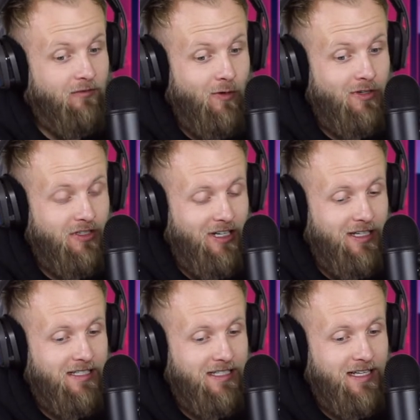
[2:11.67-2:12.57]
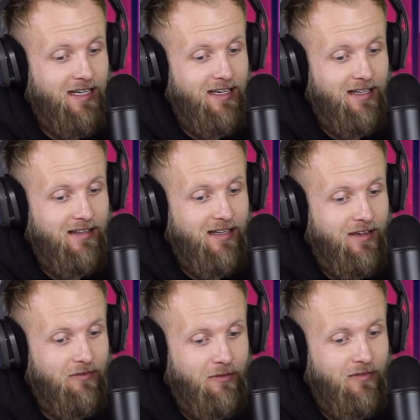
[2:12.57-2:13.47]
Ford trucks, and the
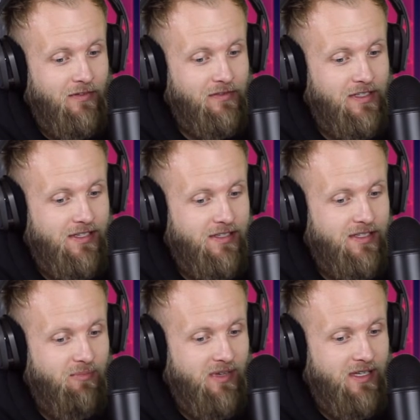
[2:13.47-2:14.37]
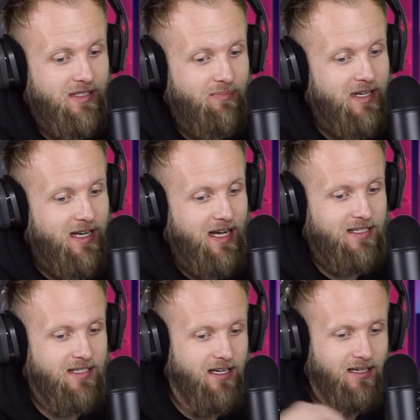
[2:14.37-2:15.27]
F-350 is just a beast, but it
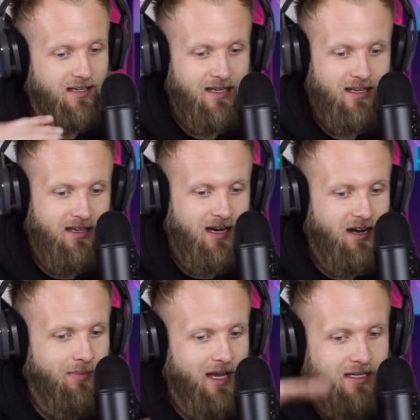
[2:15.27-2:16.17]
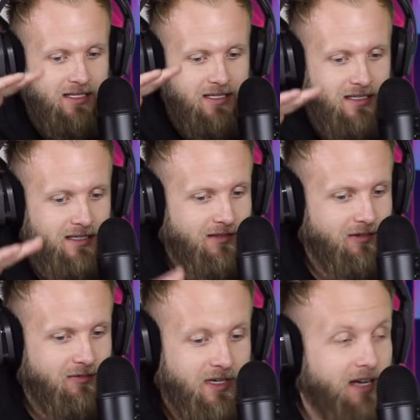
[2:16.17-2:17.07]
has, like, he had the airbags in it
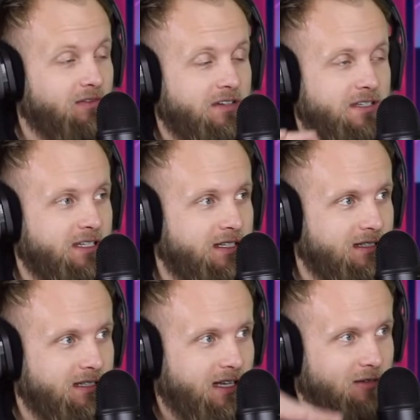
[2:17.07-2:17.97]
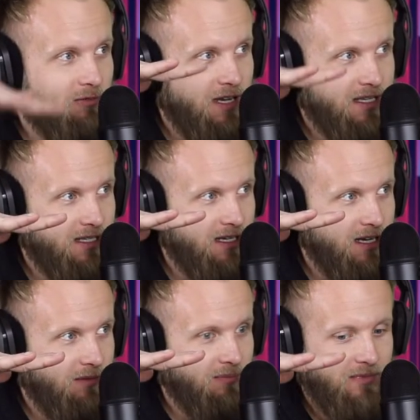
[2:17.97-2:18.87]
or whatever's in it to, like, raise it
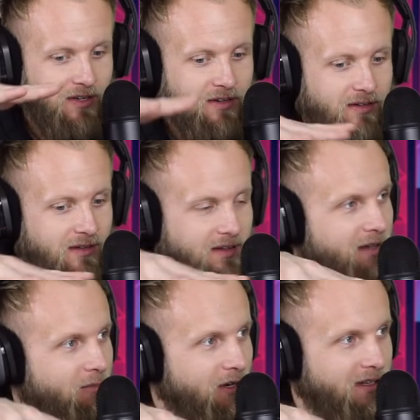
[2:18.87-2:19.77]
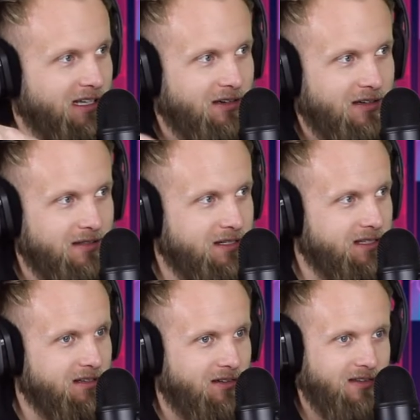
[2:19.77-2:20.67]
up, you know, to get more clearance
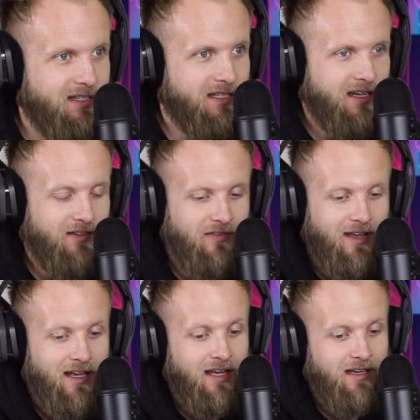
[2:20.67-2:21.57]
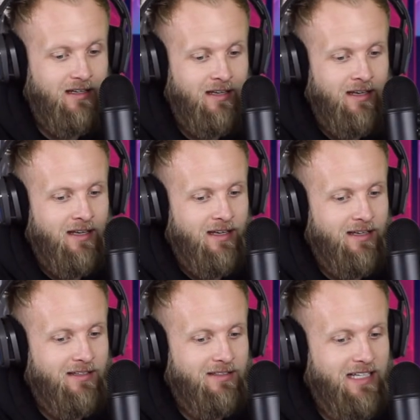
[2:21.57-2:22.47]
and all this stuff. And
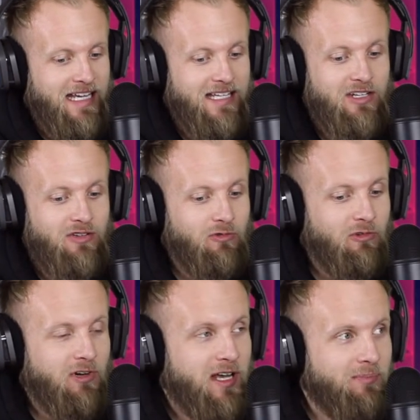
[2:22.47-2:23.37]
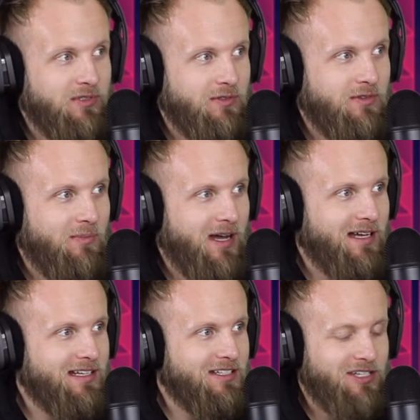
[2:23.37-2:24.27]
he just rips through the
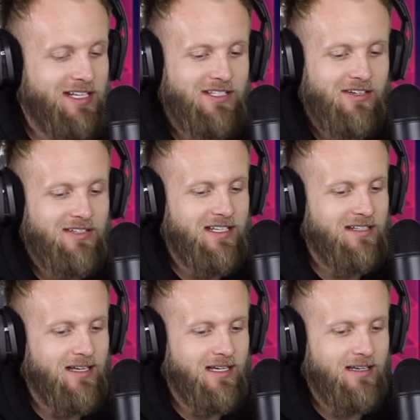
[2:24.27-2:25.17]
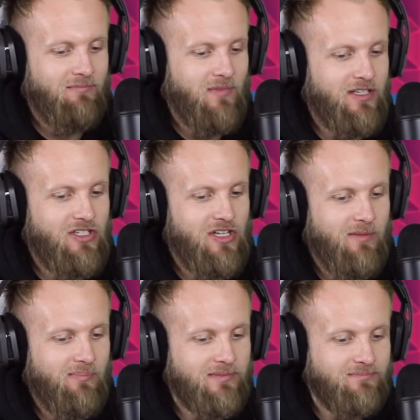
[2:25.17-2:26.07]
mud. He starts hitting, like, a
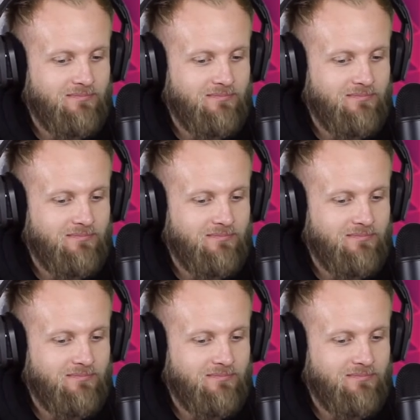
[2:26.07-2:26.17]
jump.